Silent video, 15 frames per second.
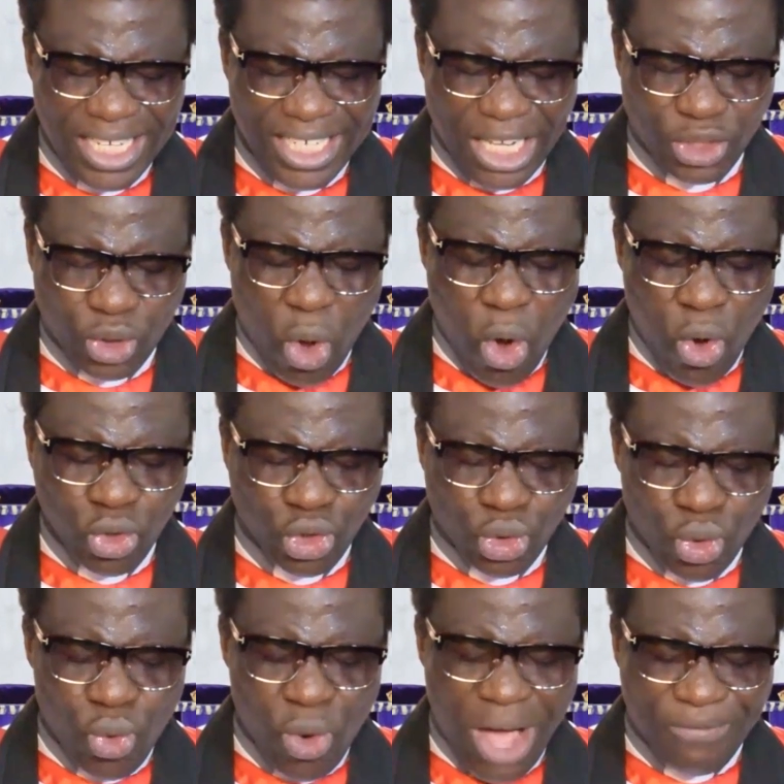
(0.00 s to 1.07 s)
that those
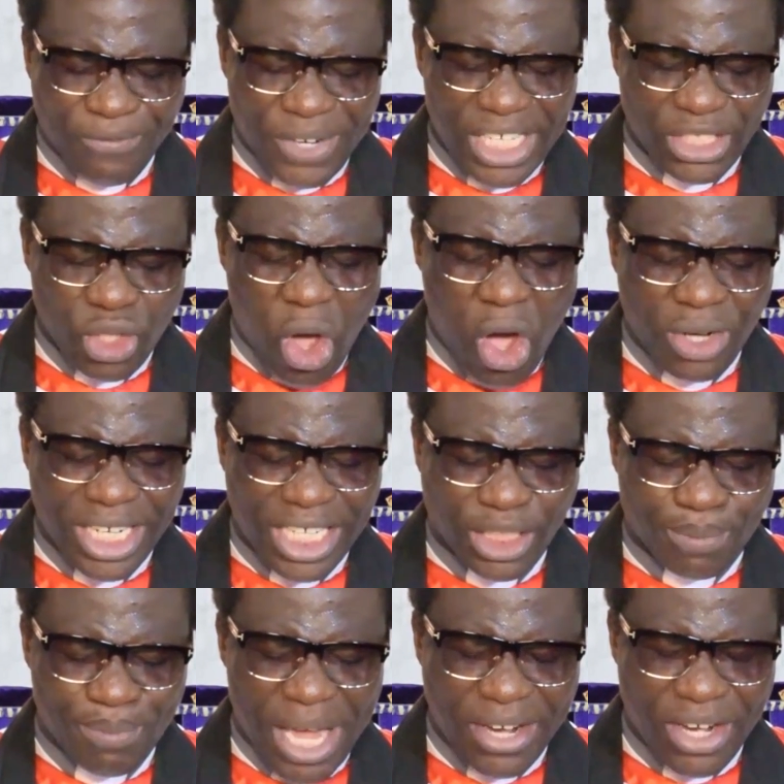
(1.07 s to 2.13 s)
who afflict
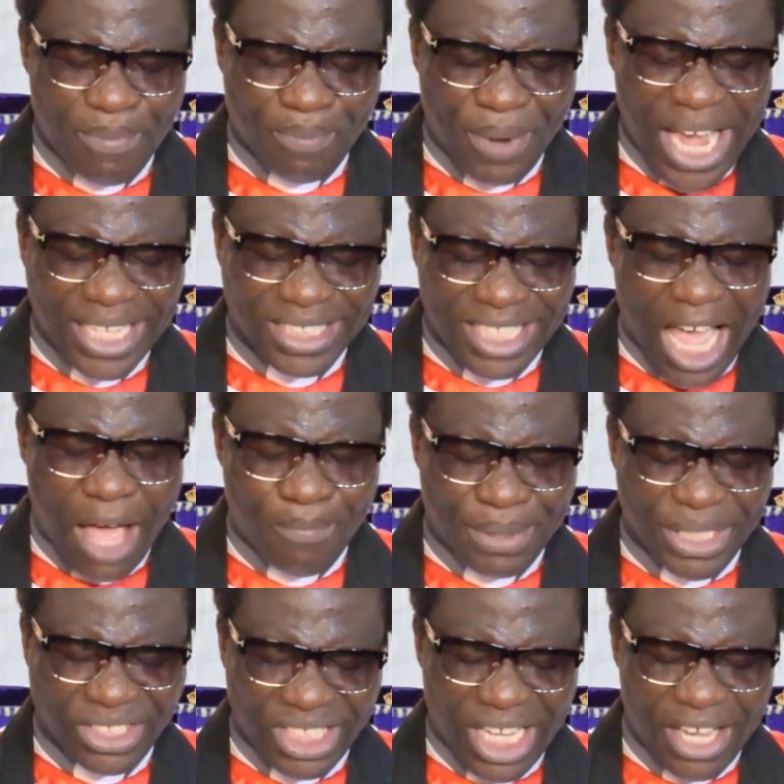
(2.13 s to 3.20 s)
others may repent and
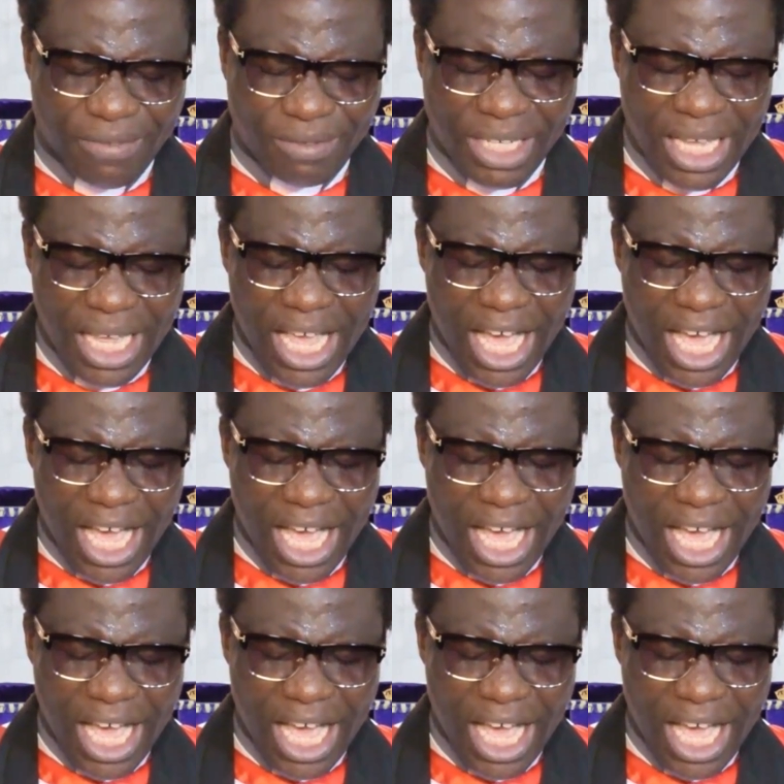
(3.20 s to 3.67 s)
be saved.